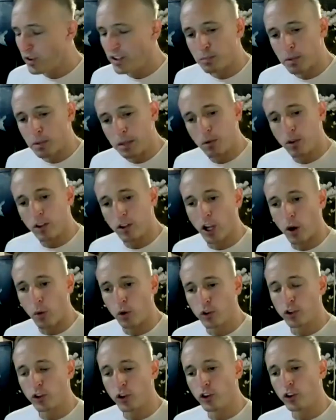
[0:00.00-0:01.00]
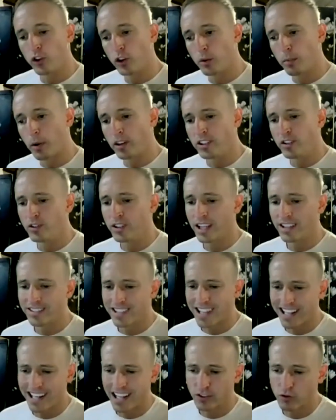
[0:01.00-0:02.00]
people that go on and on and on about you can get
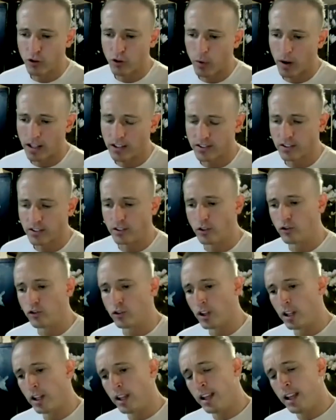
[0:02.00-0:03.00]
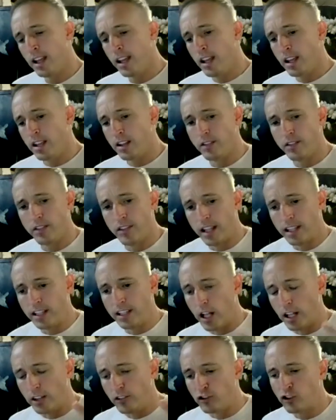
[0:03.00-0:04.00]
10x ROAS,
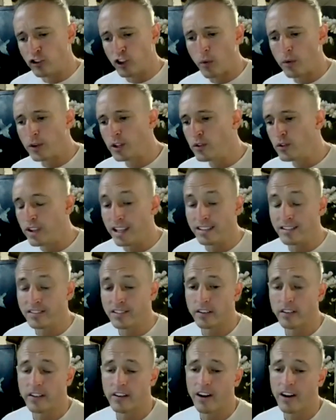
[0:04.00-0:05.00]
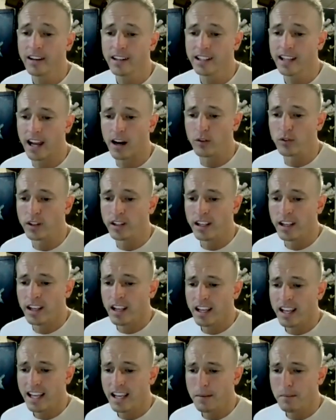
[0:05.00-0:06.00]
and showing you the inside of their ad account,
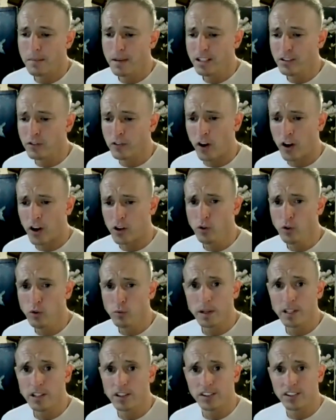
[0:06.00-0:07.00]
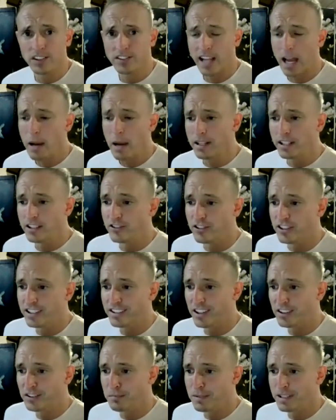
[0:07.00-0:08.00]
it means fuck all, because it's damaged. It
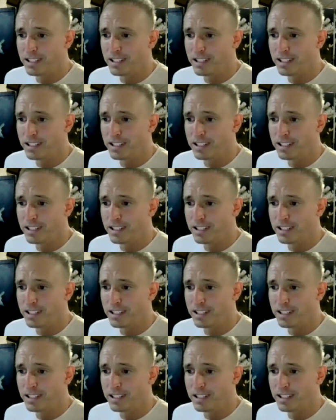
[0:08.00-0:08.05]
doesn't mean